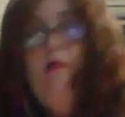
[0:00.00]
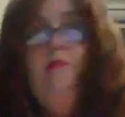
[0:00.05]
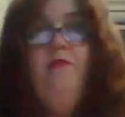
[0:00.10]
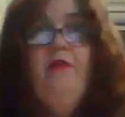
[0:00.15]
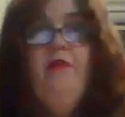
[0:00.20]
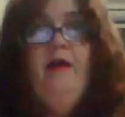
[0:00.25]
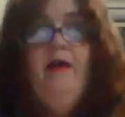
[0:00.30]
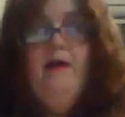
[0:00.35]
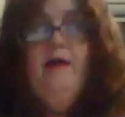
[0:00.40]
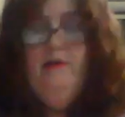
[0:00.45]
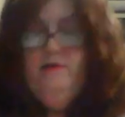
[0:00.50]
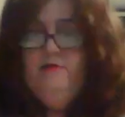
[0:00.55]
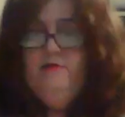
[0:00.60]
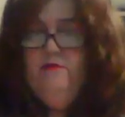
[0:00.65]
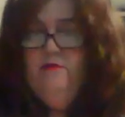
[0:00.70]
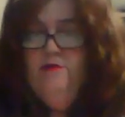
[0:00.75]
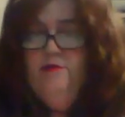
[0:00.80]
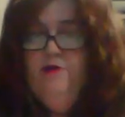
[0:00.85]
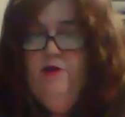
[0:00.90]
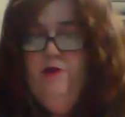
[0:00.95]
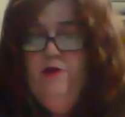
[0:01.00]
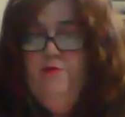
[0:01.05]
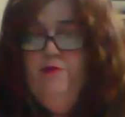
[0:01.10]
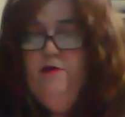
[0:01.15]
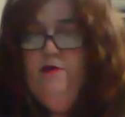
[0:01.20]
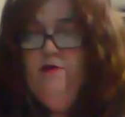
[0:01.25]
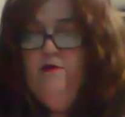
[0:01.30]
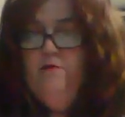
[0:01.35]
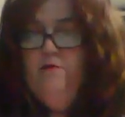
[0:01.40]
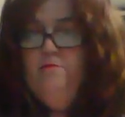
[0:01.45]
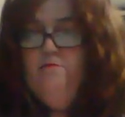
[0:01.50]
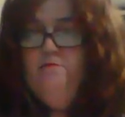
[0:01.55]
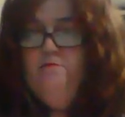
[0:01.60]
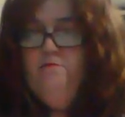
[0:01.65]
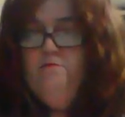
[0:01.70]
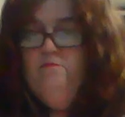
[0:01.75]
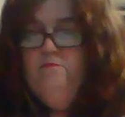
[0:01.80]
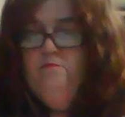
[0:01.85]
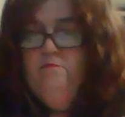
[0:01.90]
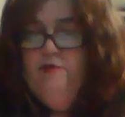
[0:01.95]
that, their
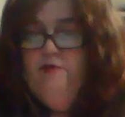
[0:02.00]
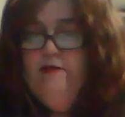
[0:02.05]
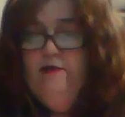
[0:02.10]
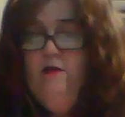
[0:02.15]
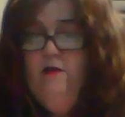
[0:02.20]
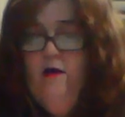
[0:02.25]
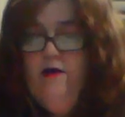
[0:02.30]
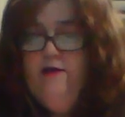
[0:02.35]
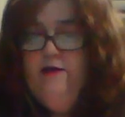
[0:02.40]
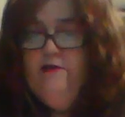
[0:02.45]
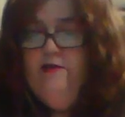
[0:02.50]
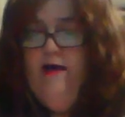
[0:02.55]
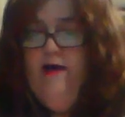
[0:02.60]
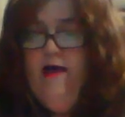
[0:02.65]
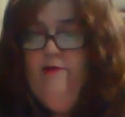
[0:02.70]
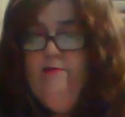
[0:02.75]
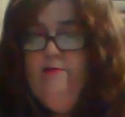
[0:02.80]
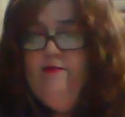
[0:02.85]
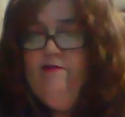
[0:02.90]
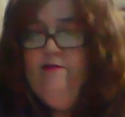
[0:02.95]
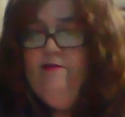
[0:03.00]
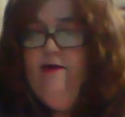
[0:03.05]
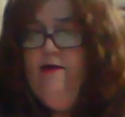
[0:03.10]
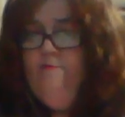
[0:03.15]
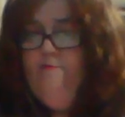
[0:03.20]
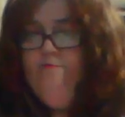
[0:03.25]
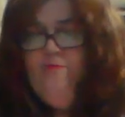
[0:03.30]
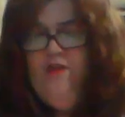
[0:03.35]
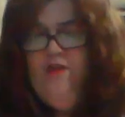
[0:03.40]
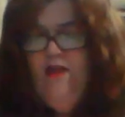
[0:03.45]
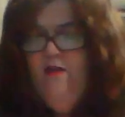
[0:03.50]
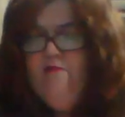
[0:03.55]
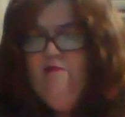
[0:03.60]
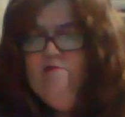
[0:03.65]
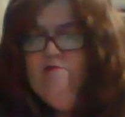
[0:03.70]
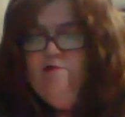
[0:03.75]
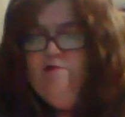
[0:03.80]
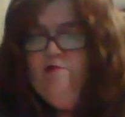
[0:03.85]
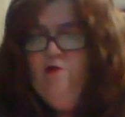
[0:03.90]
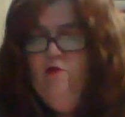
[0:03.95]
allotted time is up,
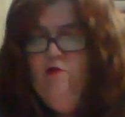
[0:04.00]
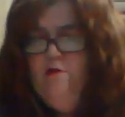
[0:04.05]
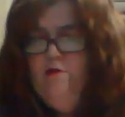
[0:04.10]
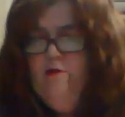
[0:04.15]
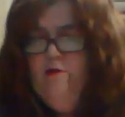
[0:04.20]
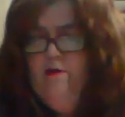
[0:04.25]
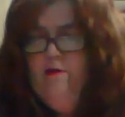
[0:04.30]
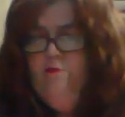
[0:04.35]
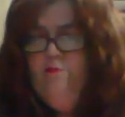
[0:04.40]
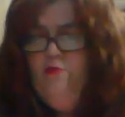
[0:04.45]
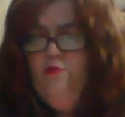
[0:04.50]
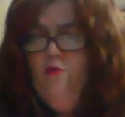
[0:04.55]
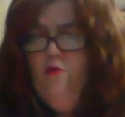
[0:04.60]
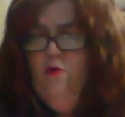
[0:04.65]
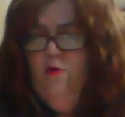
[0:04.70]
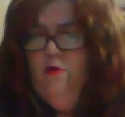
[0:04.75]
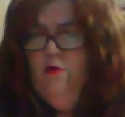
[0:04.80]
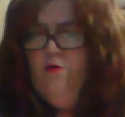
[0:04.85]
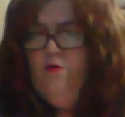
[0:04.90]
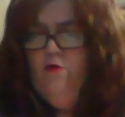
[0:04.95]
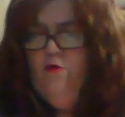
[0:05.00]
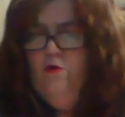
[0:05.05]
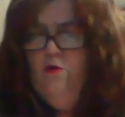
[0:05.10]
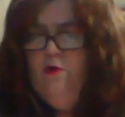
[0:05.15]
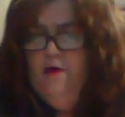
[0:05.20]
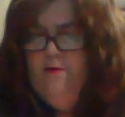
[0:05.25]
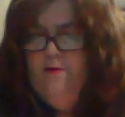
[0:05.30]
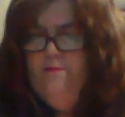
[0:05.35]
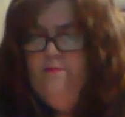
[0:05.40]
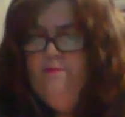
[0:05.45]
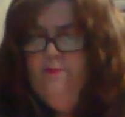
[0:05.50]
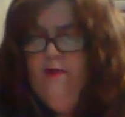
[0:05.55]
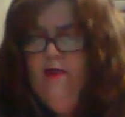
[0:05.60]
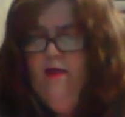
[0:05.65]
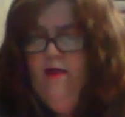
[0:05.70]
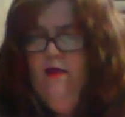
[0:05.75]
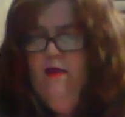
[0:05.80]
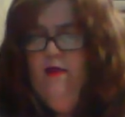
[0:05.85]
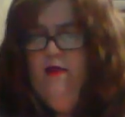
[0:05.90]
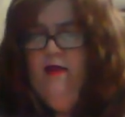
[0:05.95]
just turn the broiler on
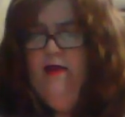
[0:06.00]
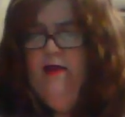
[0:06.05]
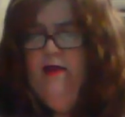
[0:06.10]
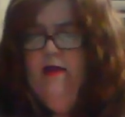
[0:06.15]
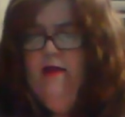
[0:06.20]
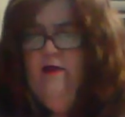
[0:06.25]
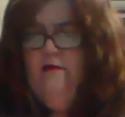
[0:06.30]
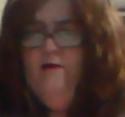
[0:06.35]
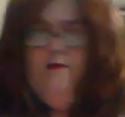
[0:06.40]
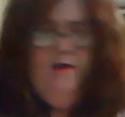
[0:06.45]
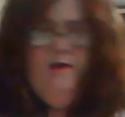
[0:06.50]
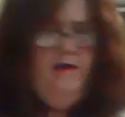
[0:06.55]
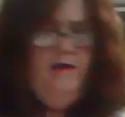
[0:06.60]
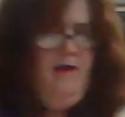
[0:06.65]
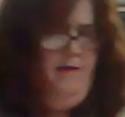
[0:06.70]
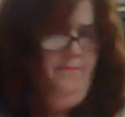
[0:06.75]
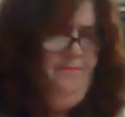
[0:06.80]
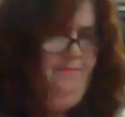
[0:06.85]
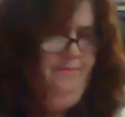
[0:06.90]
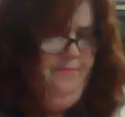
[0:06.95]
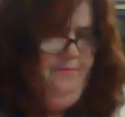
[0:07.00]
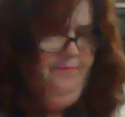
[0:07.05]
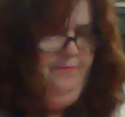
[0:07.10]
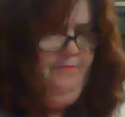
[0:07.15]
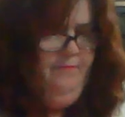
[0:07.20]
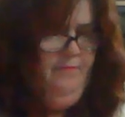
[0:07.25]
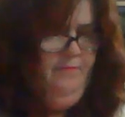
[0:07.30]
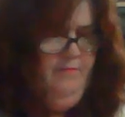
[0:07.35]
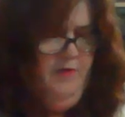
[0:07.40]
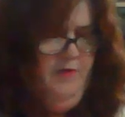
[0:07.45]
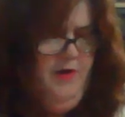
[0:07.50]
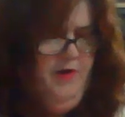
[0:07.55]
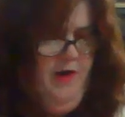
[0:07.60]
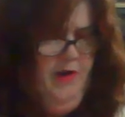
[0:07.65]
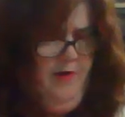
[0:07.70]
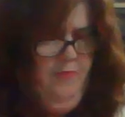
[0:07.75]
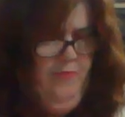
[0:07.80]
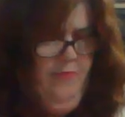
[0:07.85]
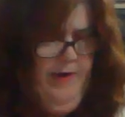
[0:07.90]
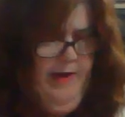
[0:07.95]
and,
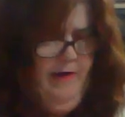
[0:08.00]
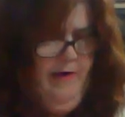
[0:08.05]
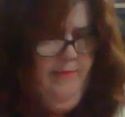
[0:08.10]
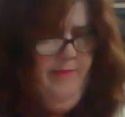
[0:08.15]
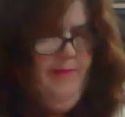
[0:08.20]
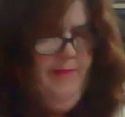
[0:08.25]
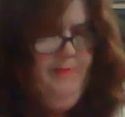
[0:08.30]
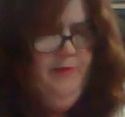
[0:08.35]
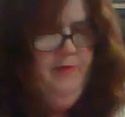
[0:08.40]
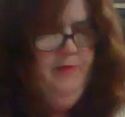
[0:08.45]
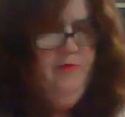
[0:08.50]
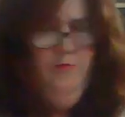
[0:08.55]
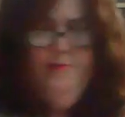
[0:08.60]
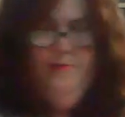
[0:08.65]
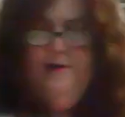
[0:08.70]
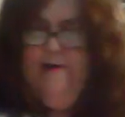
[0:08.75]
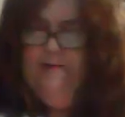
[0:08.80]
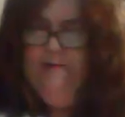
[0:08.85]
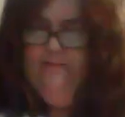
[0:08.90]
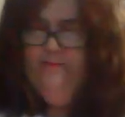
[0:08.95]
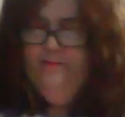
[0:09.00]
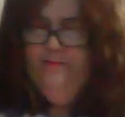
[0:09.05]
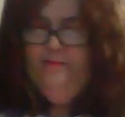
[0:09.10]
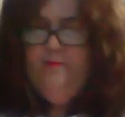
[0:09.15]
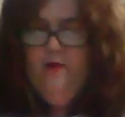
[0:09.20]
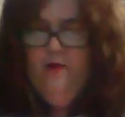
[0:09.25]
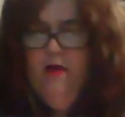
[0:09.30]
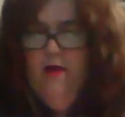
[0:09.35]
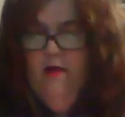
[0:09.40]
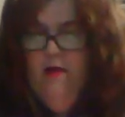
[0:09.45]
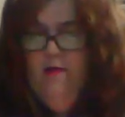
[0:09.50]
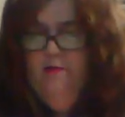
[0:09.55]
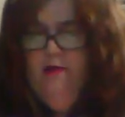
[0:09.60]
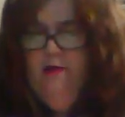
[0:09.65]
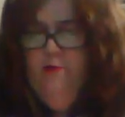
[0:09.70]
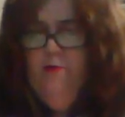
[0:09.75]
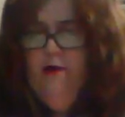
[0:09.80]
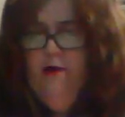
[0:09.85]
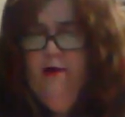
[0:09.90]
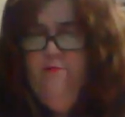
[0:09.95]
brown them up a little bit.
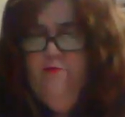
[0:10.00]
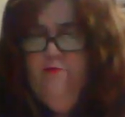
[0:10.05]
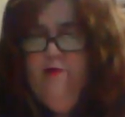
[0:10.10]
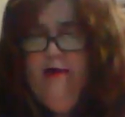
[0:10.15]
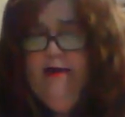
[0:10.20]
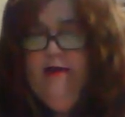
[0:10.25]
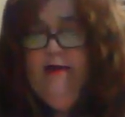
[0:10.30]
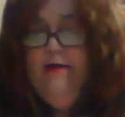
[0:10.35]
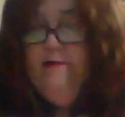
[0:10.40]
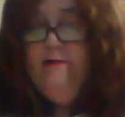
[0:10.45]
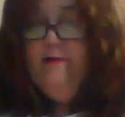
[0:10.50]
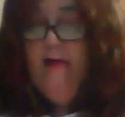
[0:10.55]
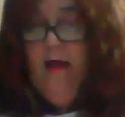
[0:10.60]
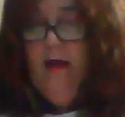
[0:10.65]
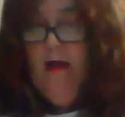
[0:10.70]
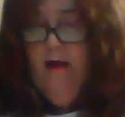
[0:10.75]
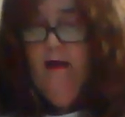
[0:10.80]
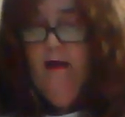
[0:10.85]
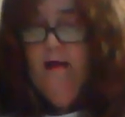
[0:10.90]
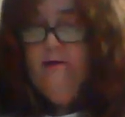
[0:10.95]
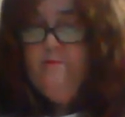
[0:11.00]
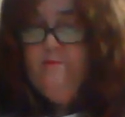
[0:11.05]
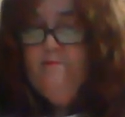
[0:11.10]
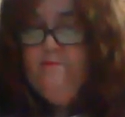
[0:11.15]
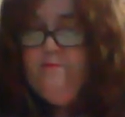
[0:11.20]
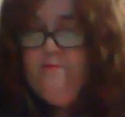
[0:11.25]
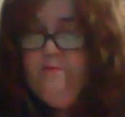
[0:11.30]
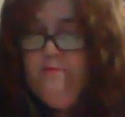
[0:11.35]
Then whenever they get done,